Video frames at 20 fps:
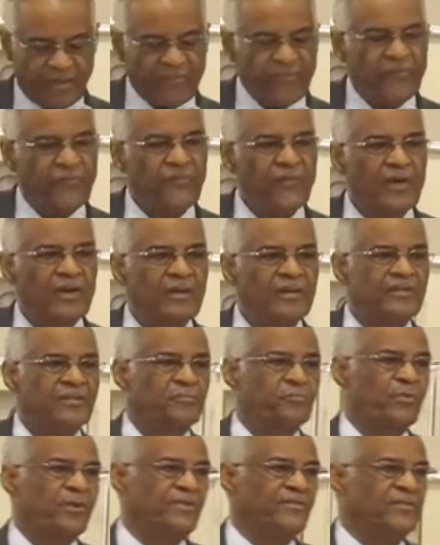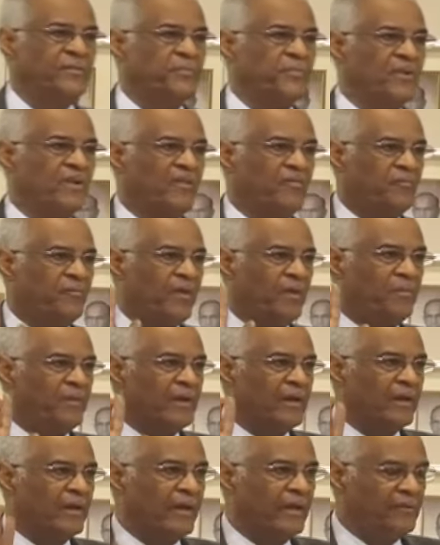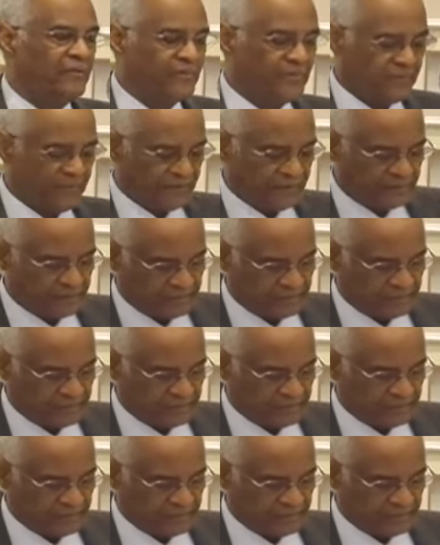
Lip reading: First principle of public life